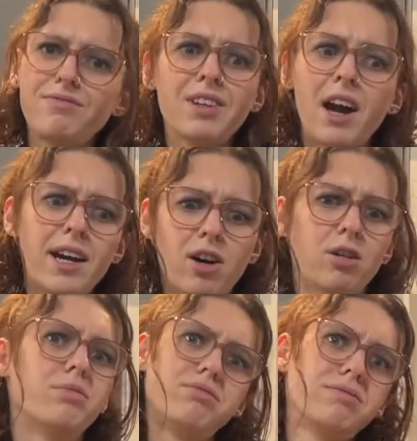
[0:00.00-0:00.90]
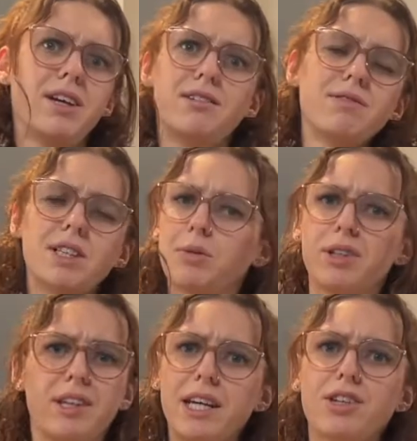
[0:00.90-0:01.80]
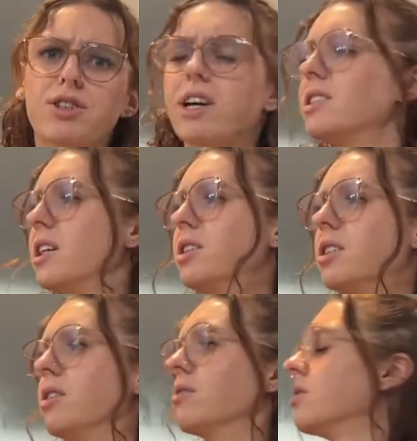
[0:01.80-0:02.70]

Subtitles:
I hope. Like, that's what the internet said to do.